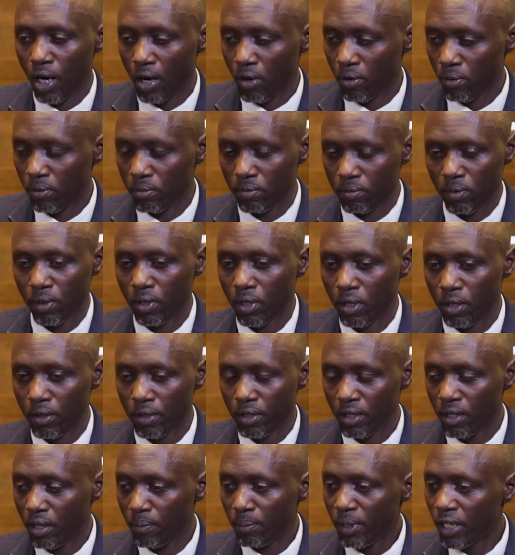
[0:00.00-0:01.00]
are
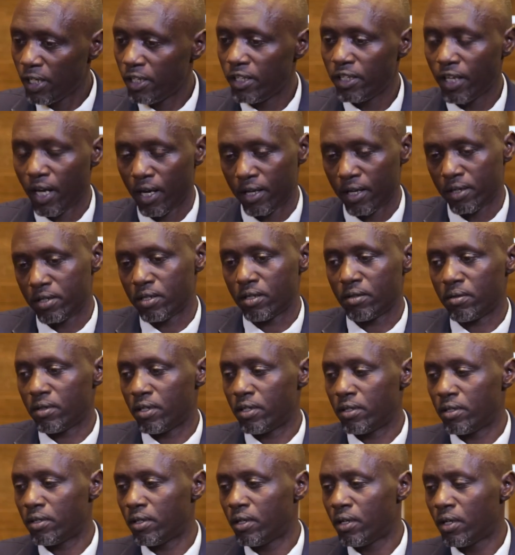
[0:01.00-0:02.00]
in media
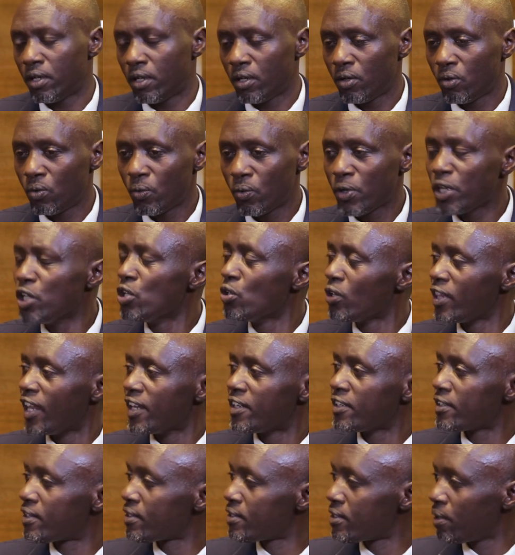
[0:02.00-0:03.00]
and we know
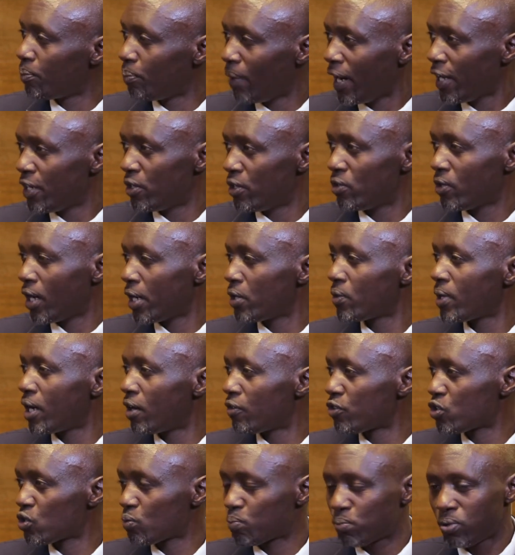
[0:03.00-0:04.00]
that it is a bad law and we
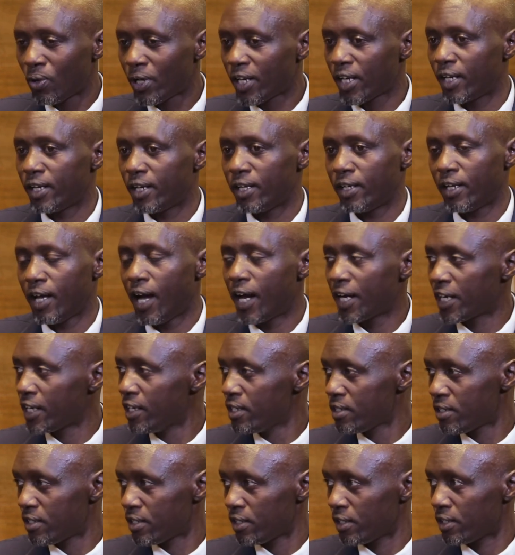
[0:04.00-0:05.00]
have spoken
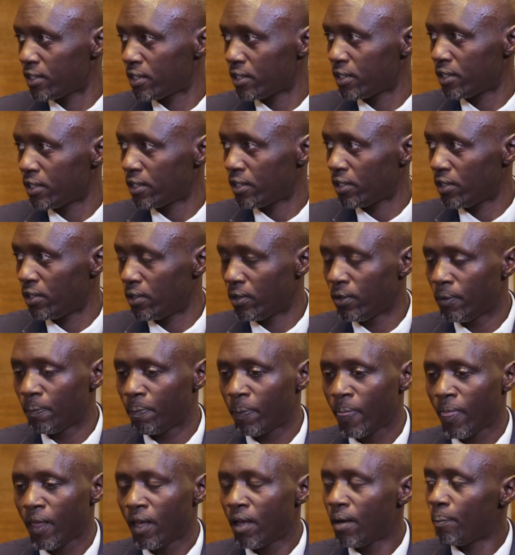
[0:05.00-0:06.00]
against it, you know.